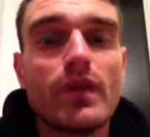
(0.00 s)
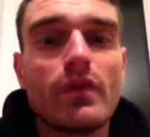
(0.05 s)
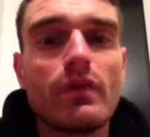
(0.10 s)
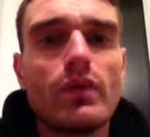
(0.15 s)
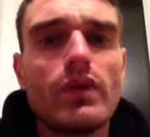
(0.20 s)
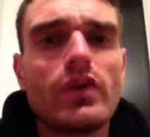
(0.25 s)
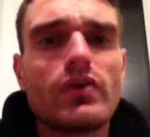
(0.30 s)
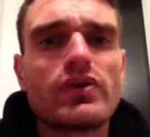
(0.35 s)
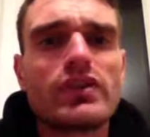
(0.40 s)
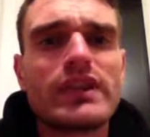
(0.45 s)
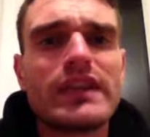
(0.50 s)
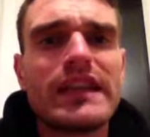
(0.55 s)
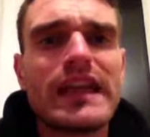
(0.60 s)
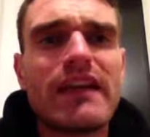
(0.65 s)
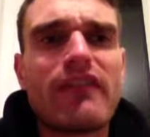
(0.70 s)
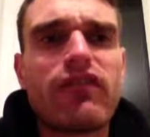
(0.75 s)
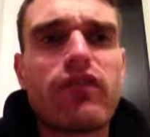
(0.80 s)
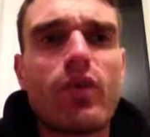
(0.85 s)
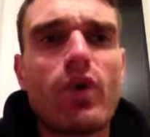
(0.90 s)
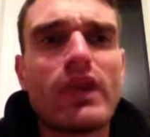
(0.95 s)
we looked at the
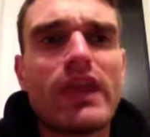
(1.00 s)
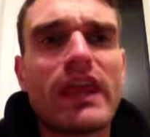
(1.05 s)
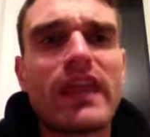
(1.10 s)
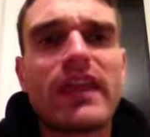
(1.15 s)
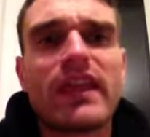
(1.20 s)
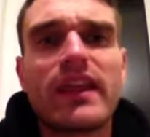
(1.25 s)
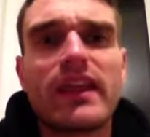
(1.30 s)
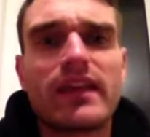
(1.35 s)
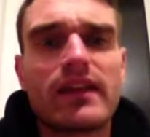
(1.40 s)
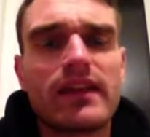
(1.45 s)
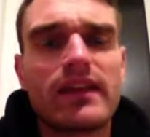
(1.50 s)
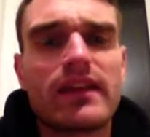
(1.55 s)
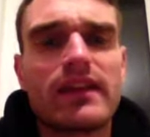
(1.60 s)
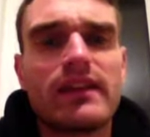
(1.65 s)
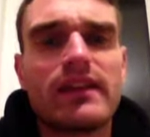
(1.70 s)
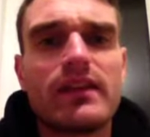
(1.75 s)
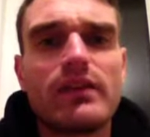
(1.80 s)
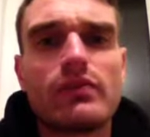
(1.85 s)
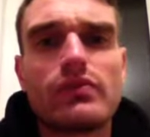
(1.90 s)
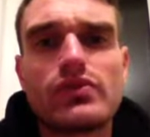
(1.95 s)
F1, I think
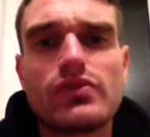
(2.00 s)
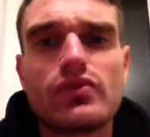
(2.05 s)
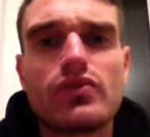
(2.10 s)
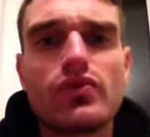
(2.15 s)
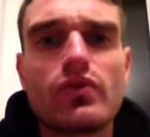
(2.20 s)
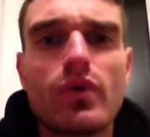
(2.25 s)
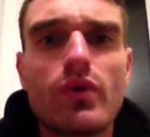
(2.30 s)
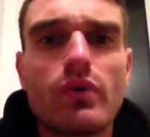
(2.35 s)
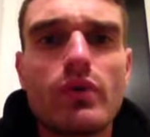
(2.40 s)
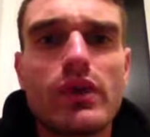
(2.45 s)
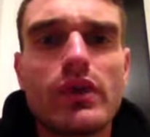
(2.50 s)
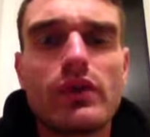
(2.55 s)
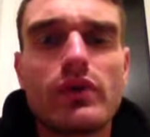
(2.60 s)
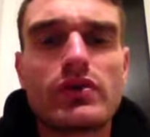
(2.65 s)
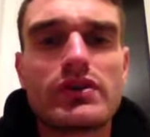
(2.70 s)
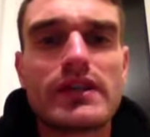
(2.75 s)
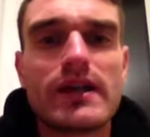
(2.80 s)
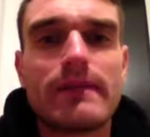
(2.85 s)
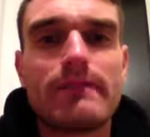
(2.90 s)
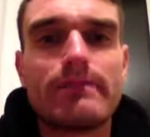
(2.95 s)
that was the other one we
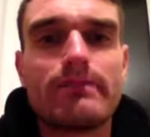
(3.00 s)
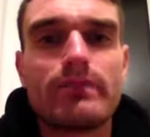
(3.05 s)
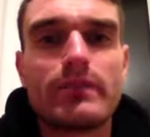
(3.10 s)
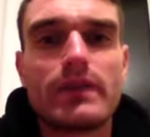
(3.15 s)
looked at,